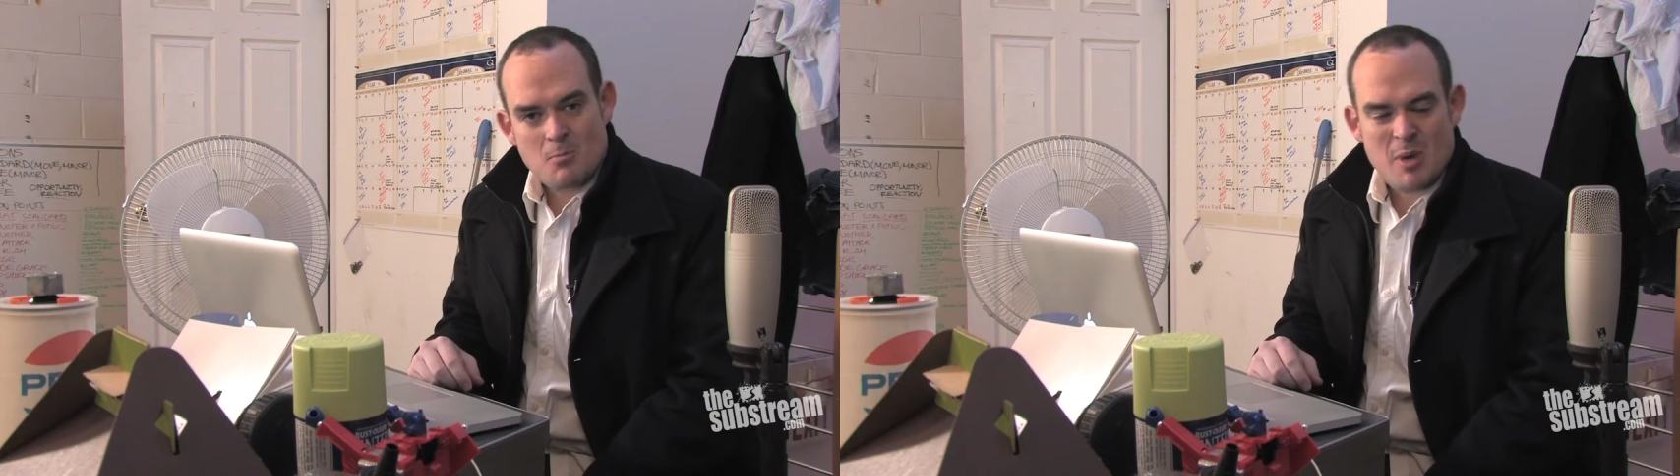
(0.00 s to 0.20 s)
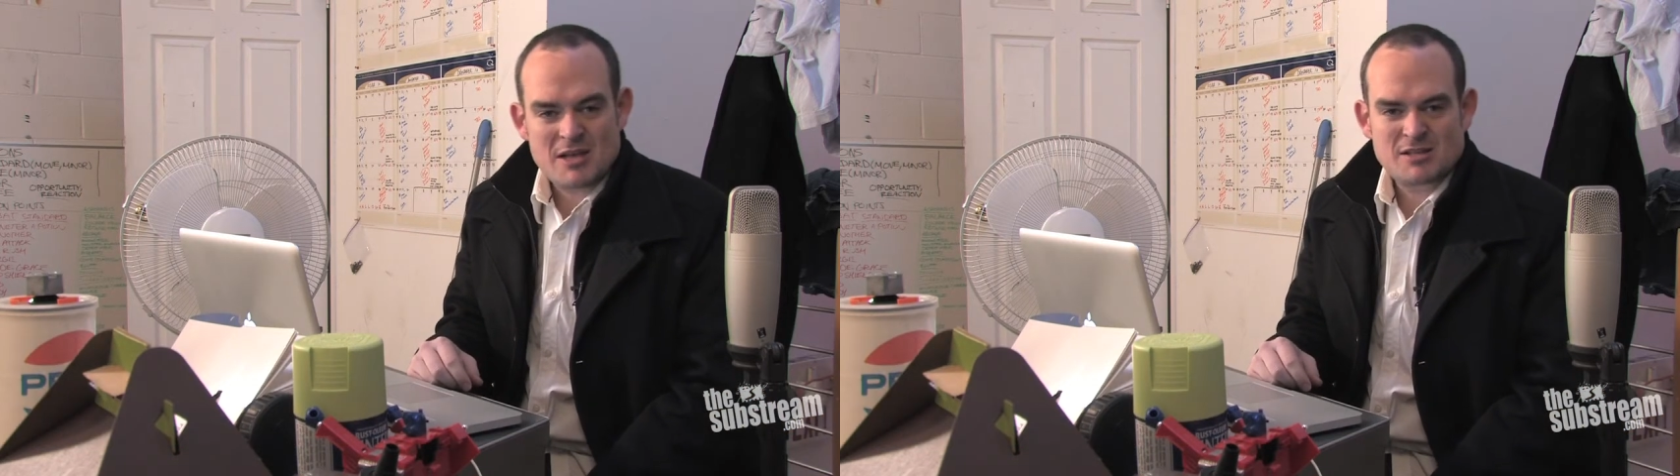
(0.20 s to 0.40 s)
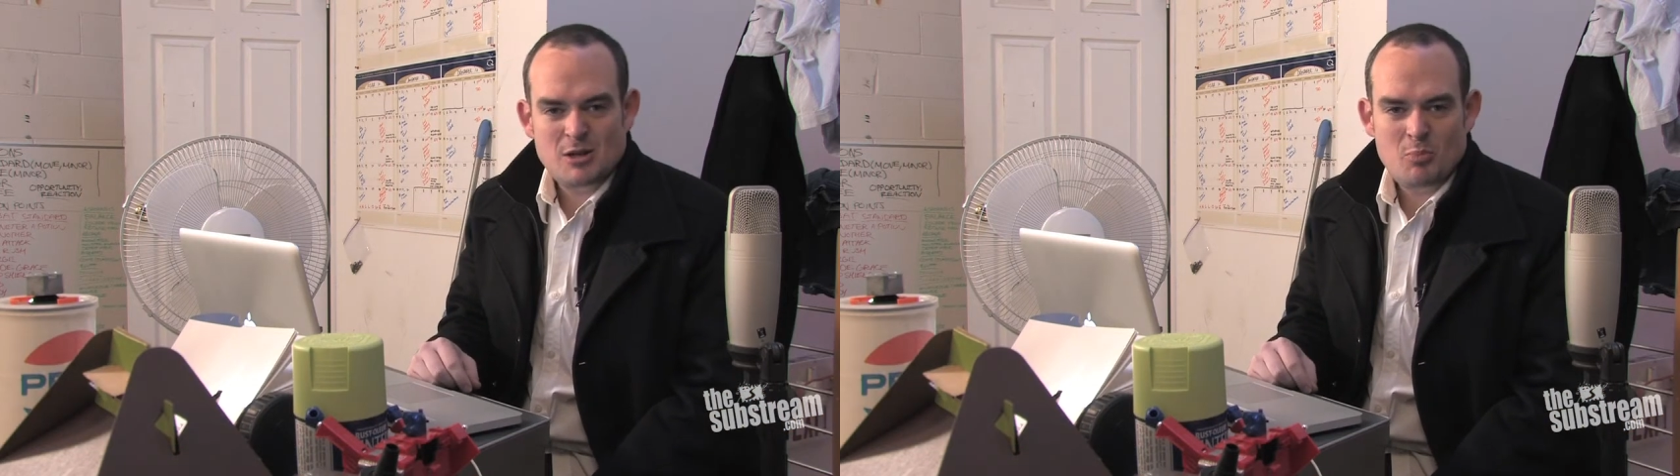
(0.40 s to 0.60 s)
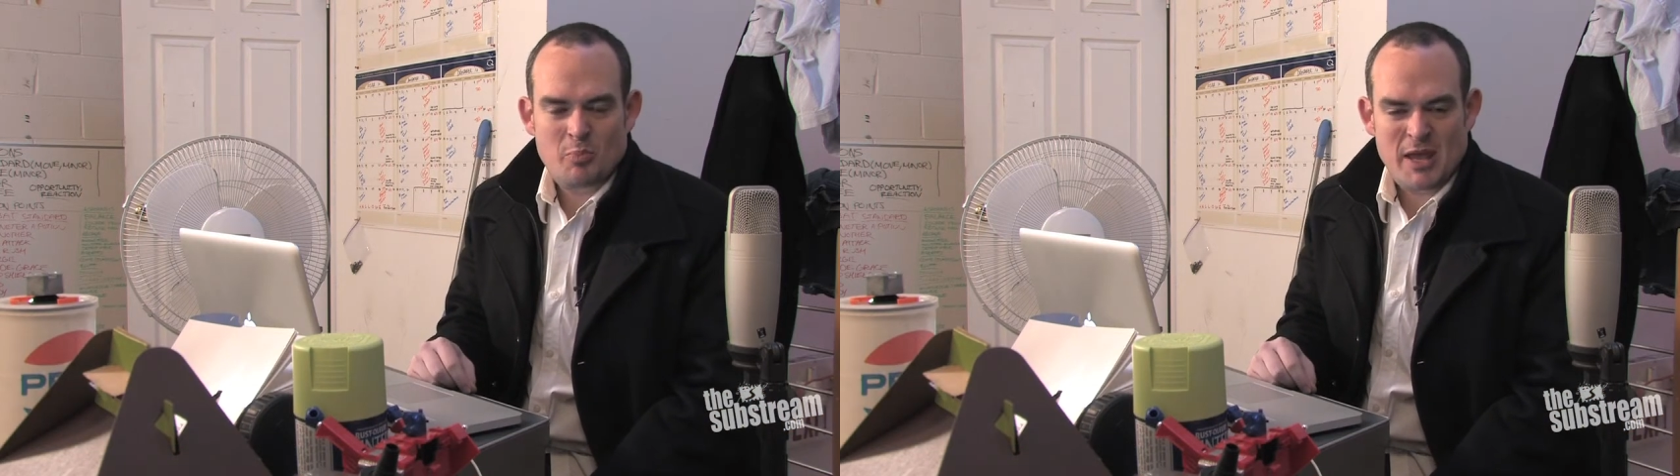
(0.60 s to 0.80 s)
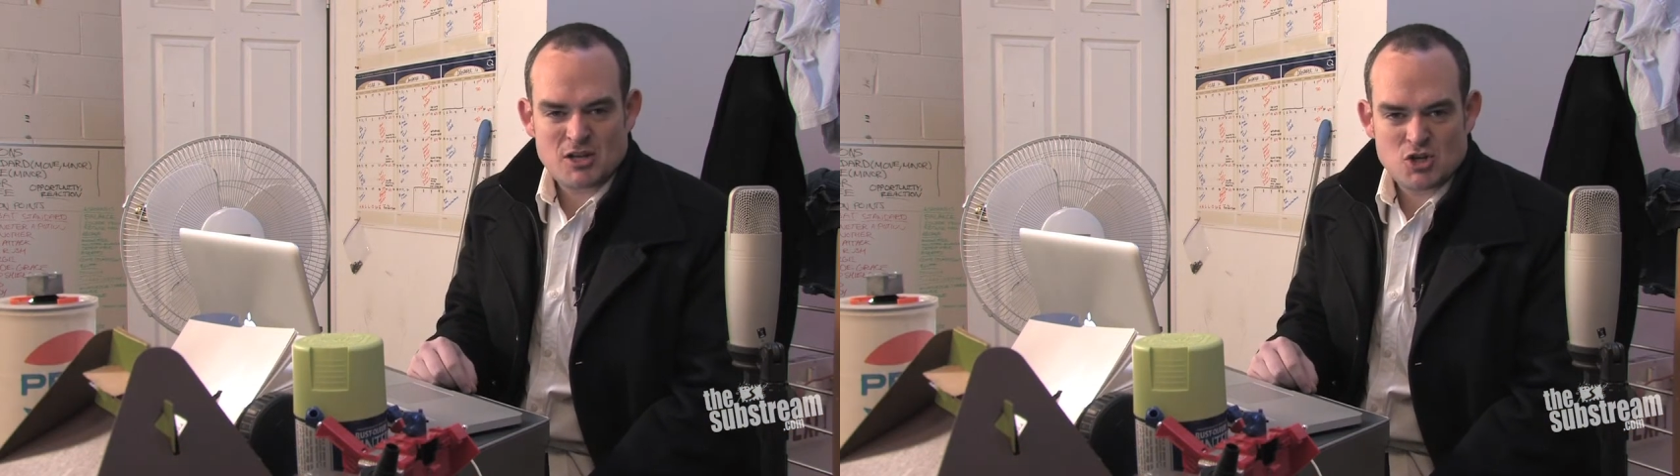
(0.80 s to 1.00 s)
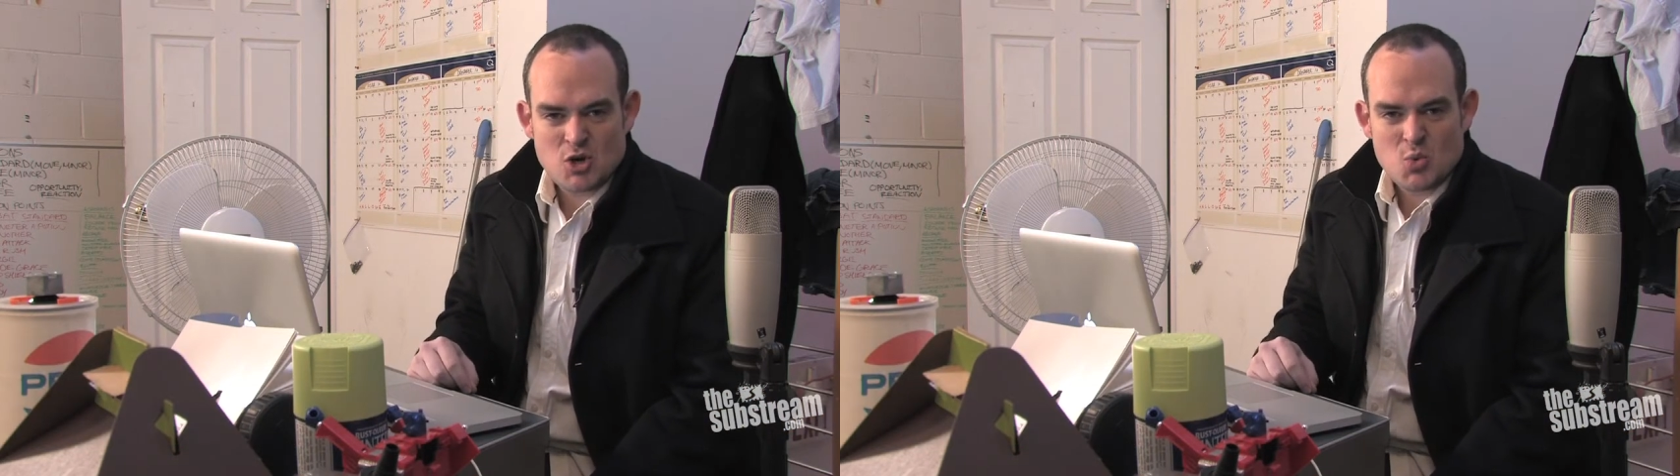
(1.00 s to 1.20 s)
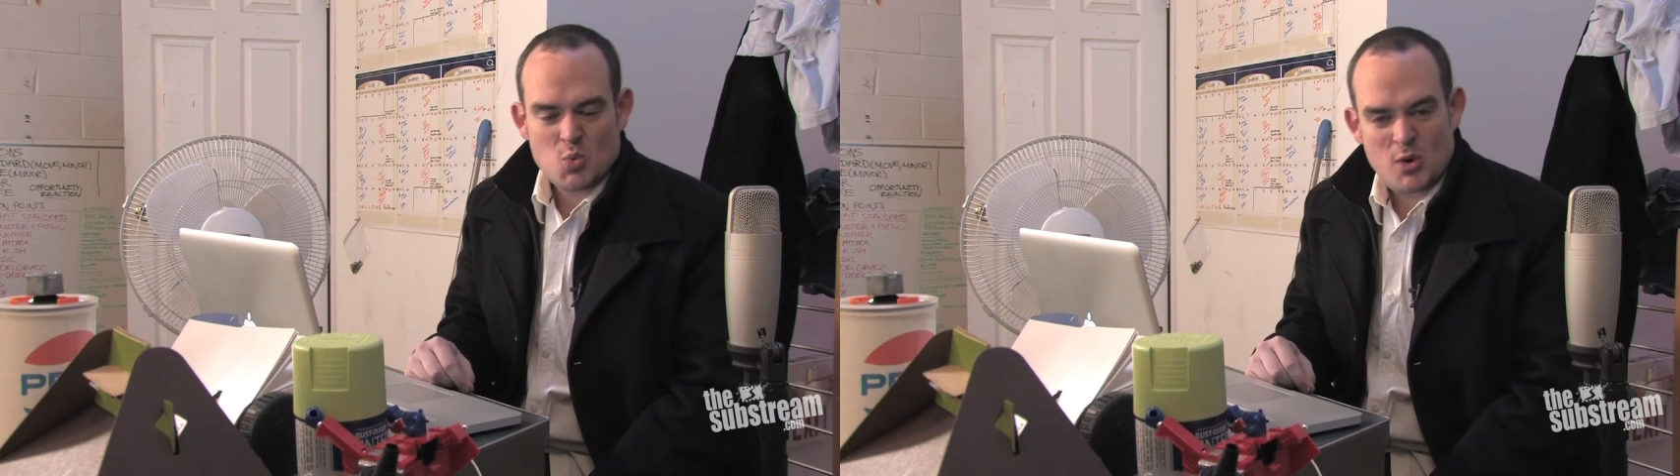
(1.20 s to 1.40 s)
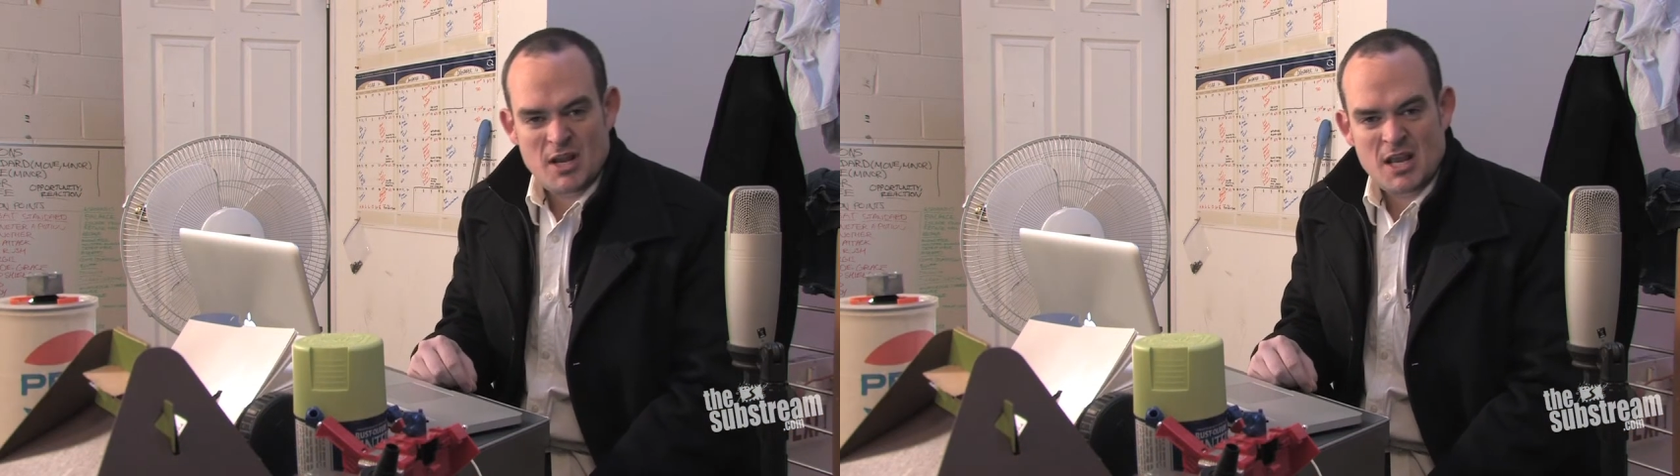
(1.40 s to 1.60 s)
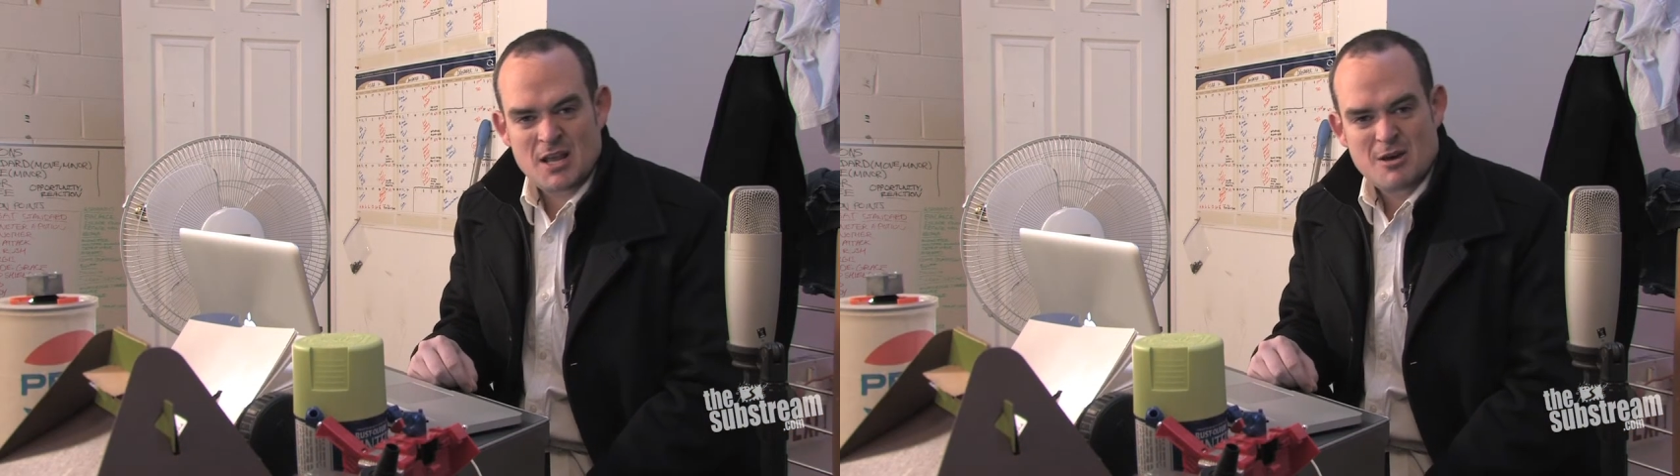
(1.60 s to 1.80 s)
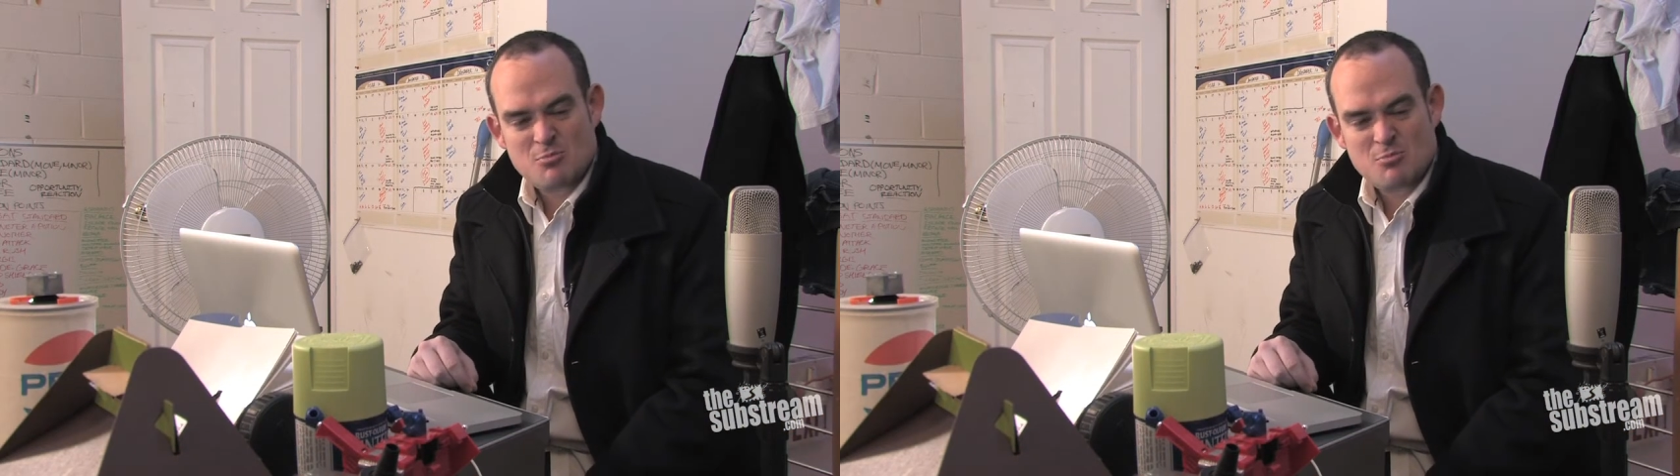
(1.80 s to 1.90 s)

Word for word: Best Picture winning